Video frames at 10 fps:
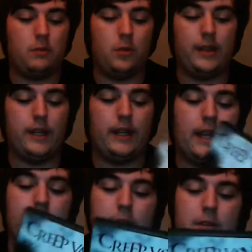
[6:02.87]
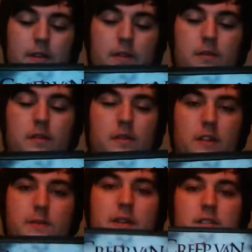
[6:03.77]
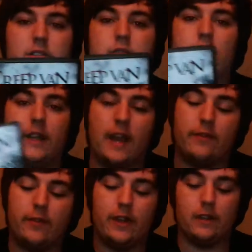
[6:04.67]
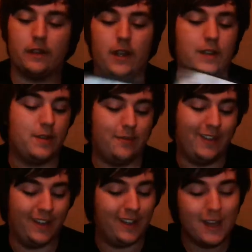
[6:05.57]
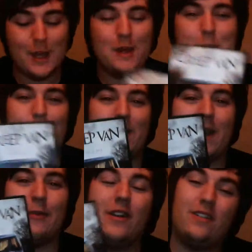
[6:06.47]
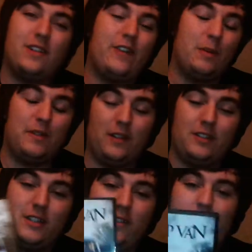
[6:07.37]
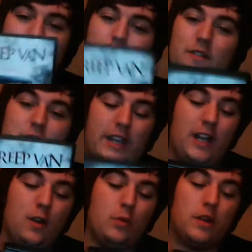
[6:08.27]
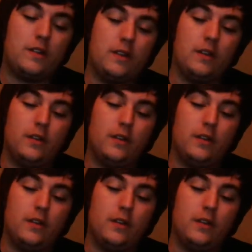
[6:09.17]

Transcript: but we didn't get it because it was expensive, like everything else at HMV. But yeah, we got this off Amazon. It's definitely worth checking out and watching.